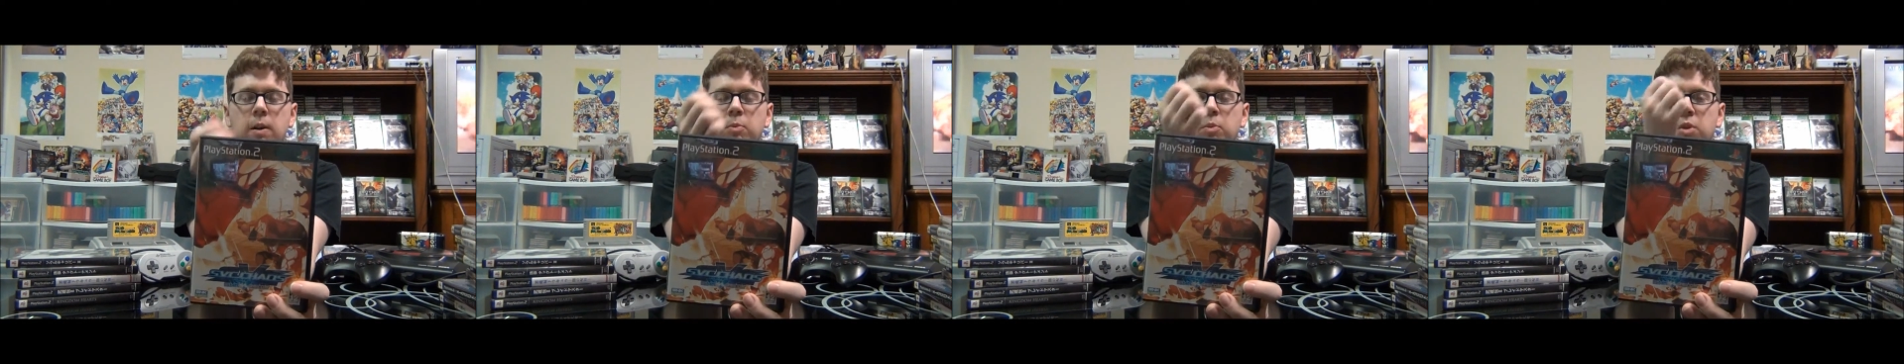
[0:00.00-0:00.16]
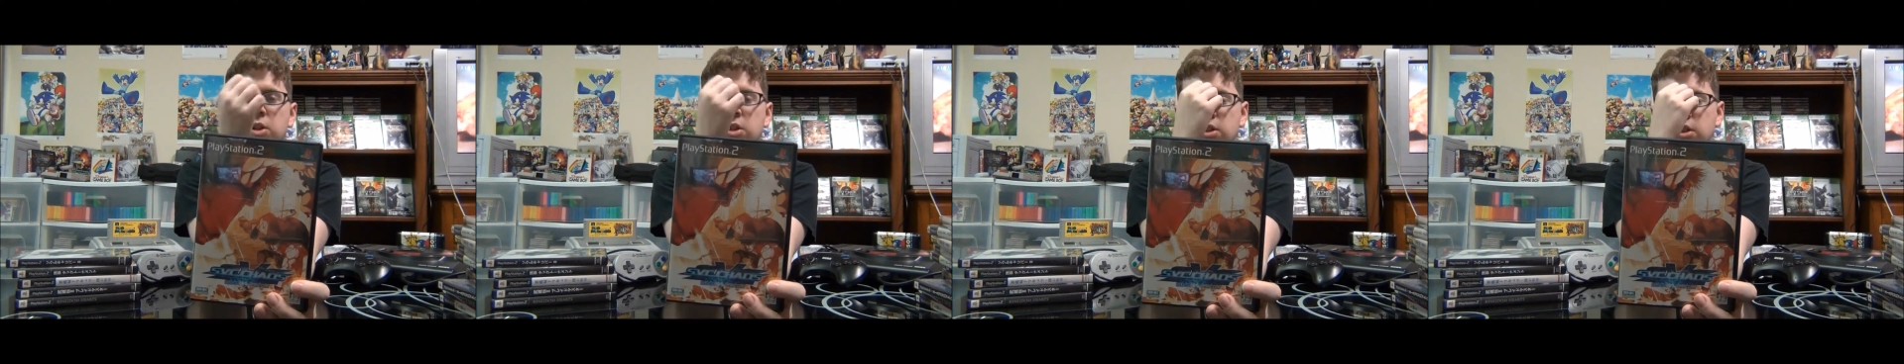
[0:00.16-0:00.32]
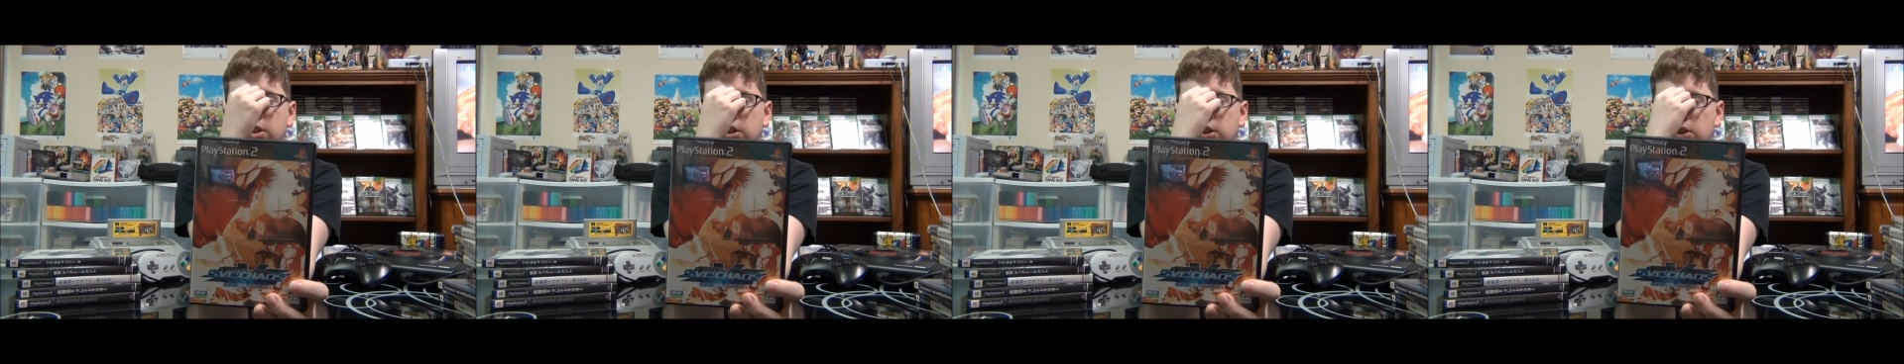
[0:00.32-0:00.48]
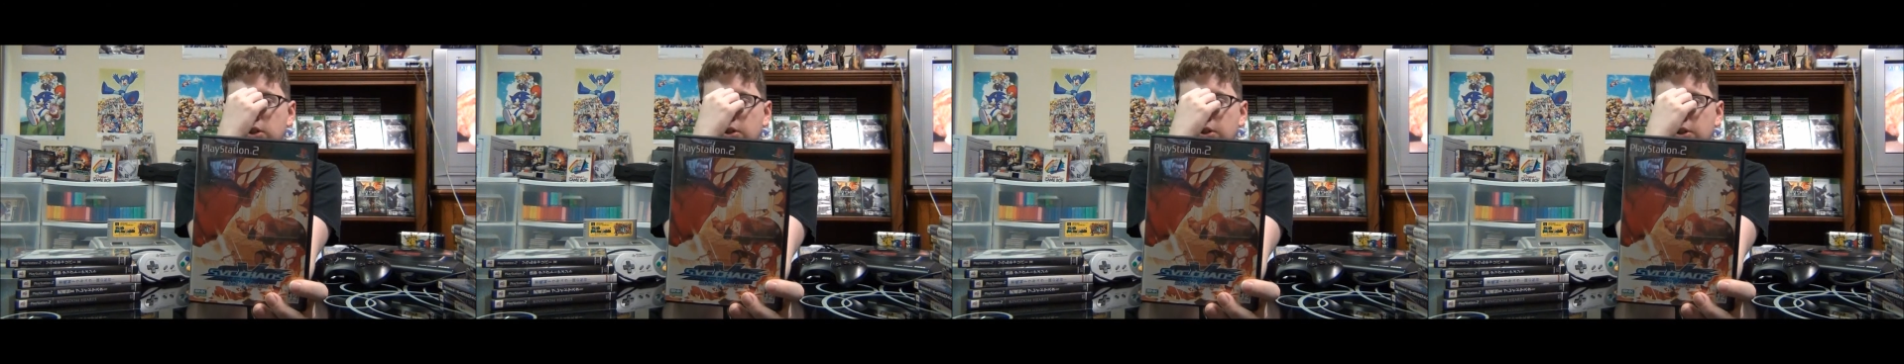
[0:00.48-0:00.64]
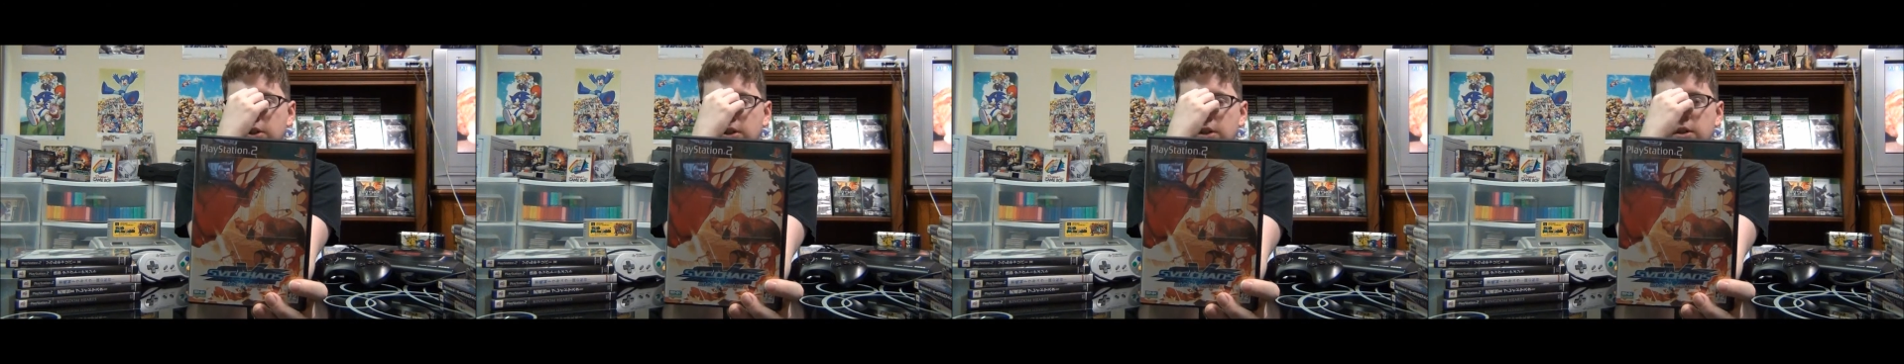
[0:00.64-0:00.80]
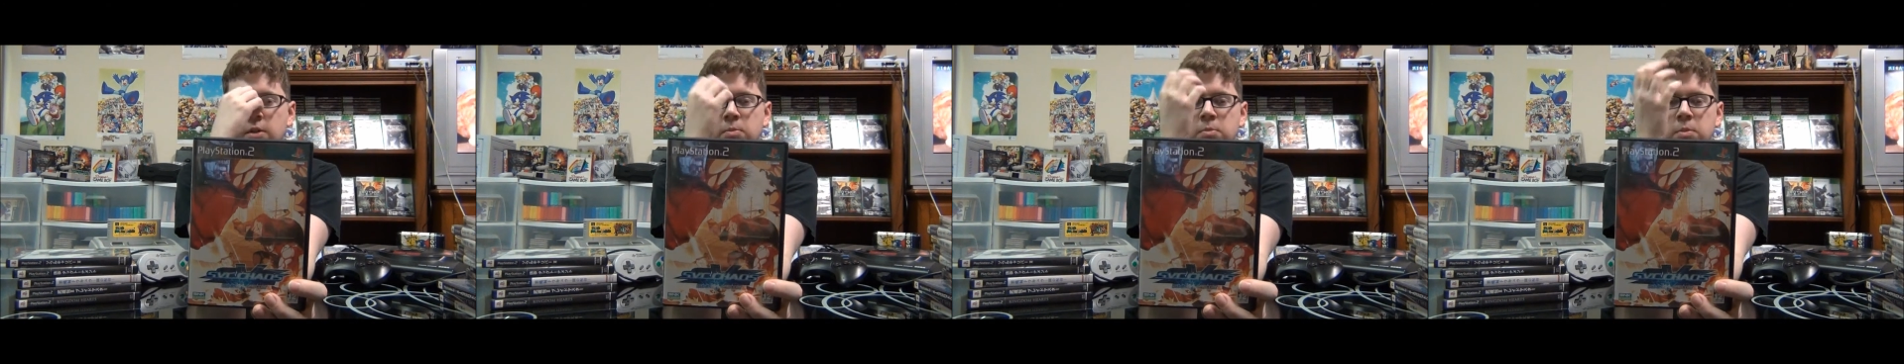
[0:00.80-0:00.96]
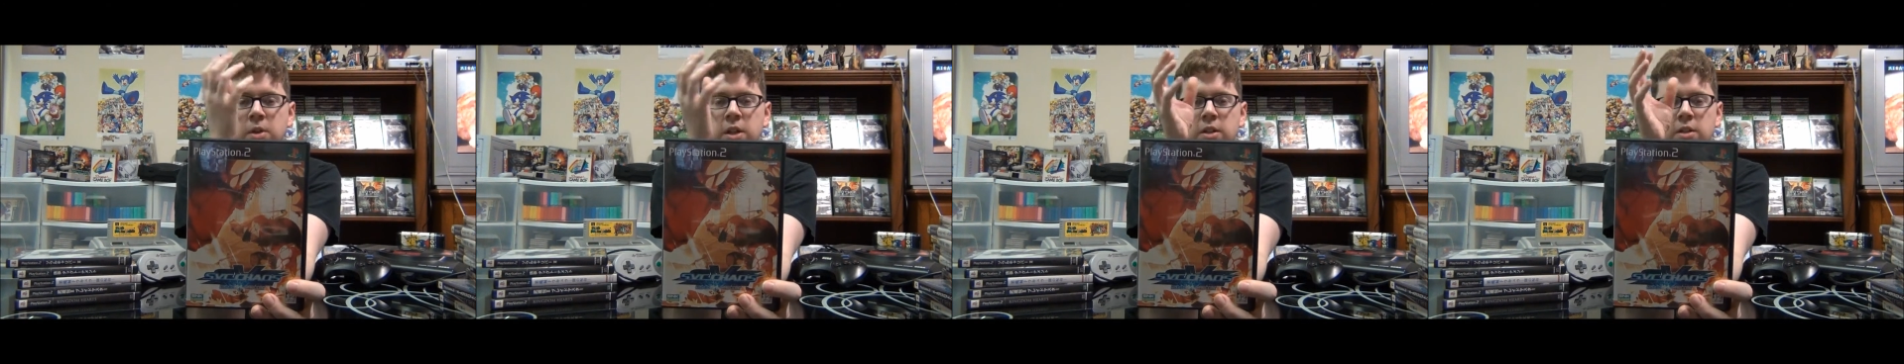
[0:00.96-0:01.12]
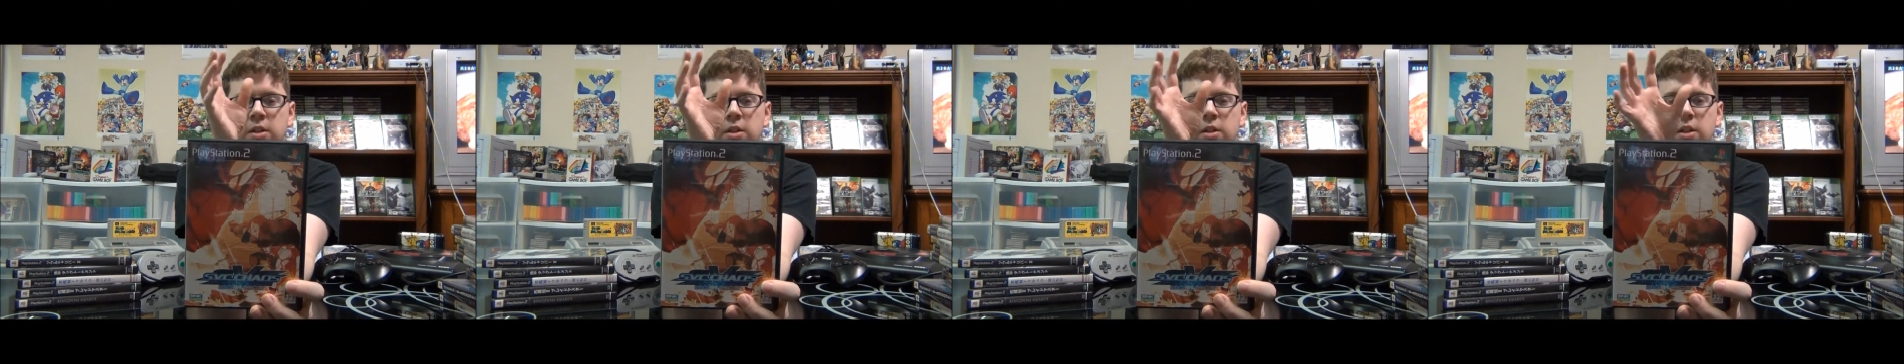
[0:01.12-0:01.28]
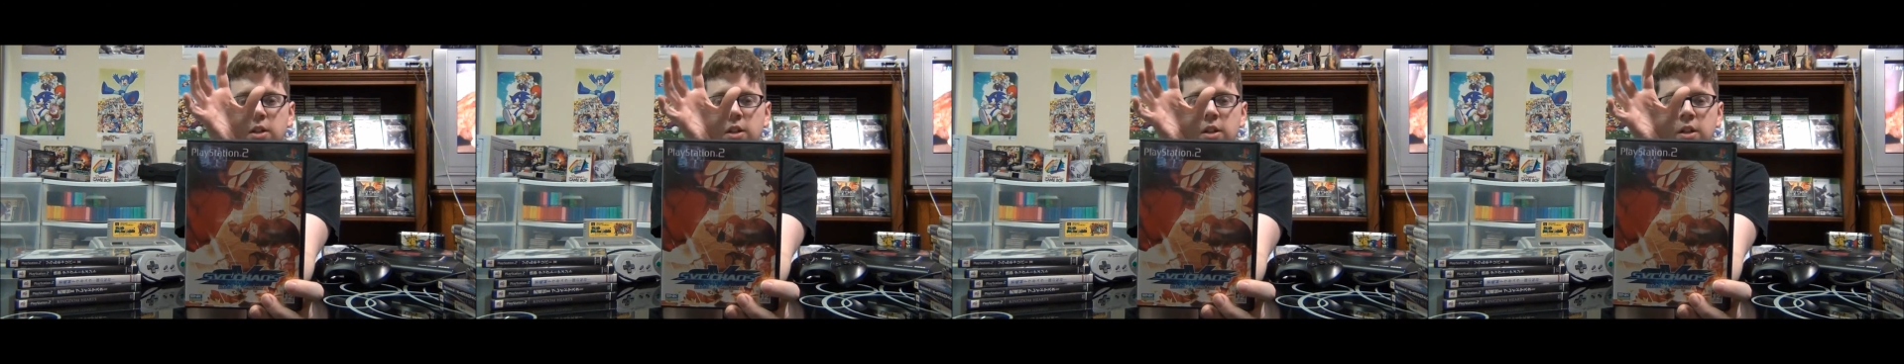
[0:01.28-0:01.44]
This is good.
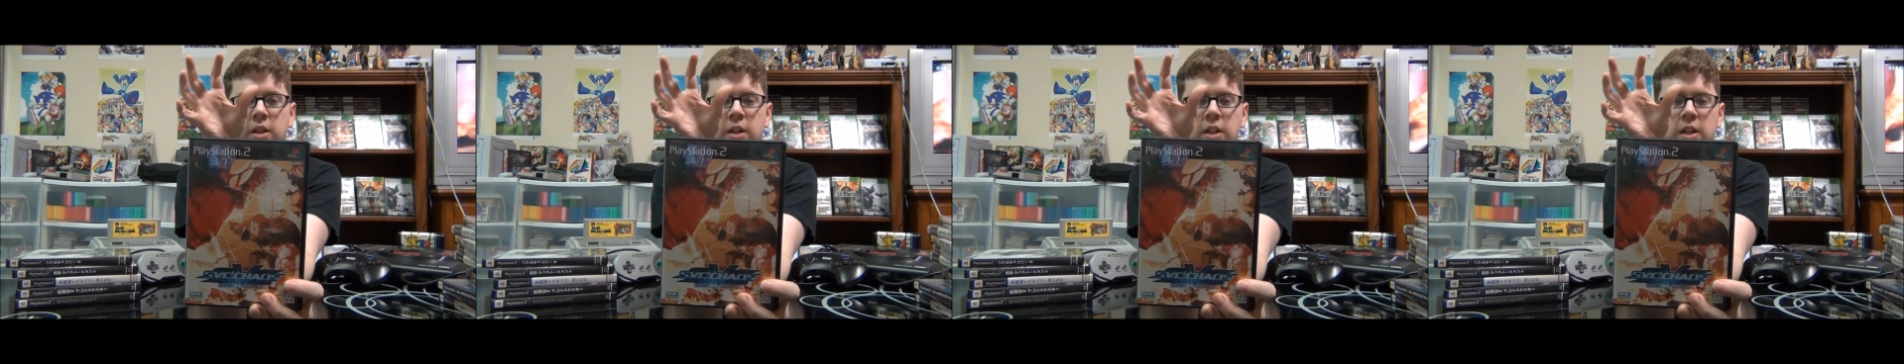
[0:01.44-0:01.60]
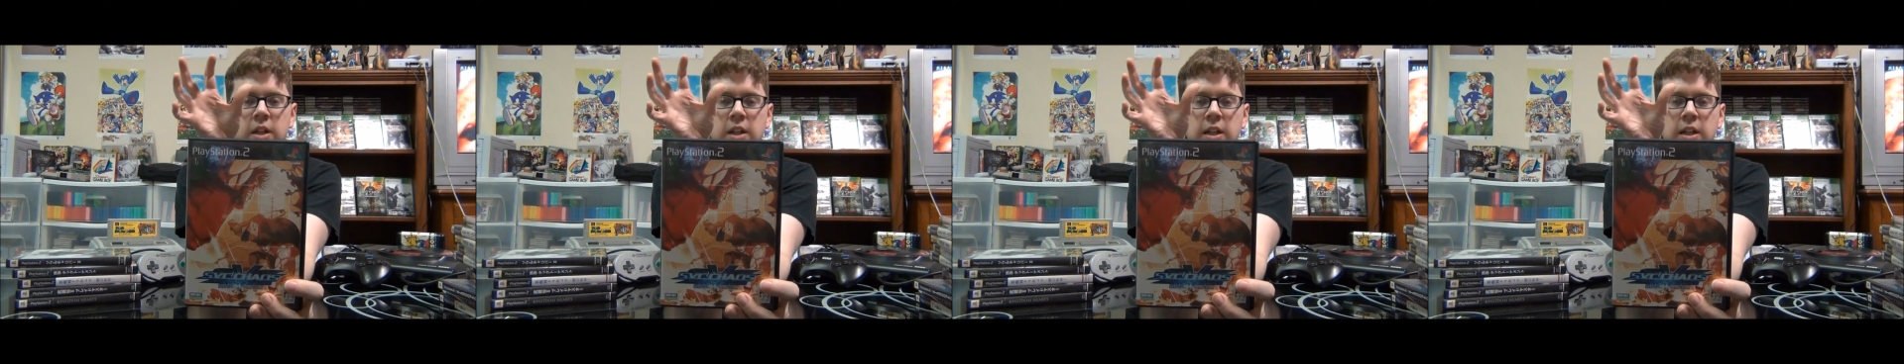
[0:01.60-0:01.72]
Basically,